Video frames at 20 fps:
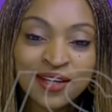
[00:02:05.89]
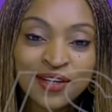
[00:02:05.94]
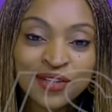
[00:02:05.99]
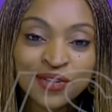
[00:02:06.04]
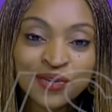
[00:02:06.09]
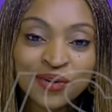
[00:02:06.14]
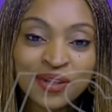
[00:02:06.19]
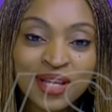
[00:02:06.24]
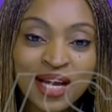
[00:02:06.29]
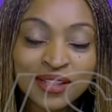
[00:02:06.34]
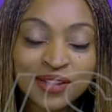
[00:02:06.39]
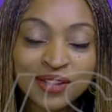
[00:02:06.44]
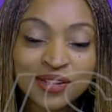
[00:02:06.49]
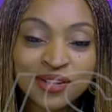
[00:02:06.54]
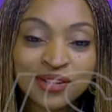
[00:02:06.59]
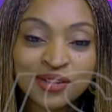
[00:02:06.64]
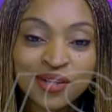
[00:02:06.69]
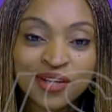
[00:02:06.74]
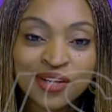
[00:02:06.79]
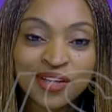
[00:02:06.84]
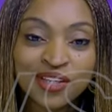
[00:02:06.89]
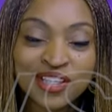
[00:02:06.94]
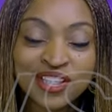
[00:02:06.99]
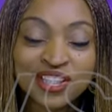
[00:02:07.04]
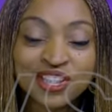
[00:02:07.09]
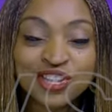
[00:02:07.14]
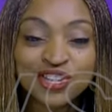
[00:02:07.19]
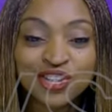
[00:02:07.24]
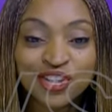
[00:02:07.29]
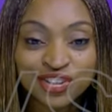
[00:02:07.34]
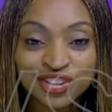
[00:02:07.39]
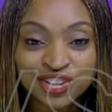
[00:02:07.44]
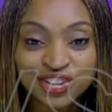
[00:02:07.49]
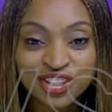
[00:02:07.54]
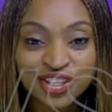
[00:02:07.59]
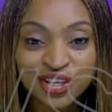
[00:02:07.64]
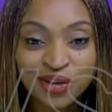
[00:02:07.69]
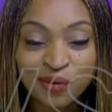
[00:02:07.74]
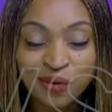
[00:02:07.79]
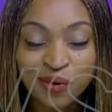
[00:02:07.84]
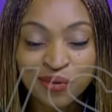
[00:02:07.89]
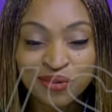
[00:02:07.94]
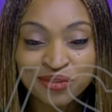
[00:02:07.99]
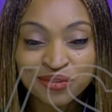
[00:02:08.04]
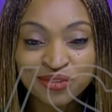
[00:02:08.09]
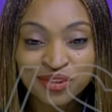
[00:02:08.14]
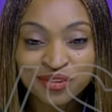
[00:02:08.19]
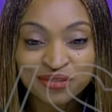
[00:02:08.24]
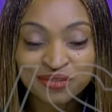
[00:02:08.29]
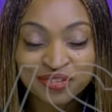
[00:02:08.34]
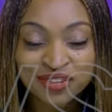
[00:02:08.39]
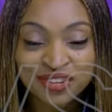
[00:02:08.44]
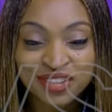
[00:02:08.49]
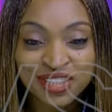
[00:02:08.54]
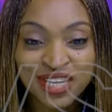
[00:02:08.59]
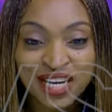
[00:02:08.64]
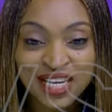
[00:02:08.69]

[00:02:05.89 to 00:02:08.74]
So that's, uh, in a nutshell, what we've done for the